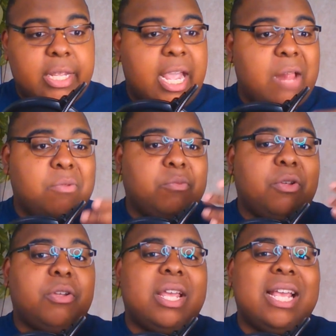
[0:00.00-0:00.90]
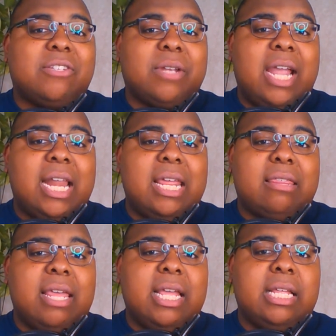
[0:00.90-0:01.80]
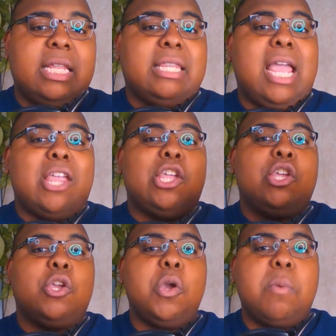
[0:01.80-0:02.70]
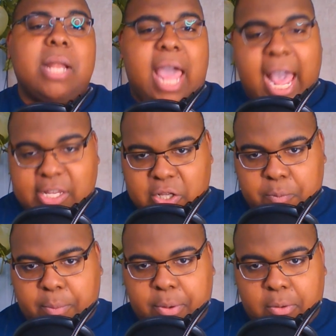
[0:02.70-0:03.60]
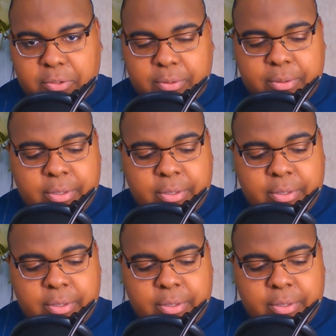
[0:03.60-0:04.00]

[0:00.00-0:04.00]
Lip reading: And is there anything that you would add to the proposal?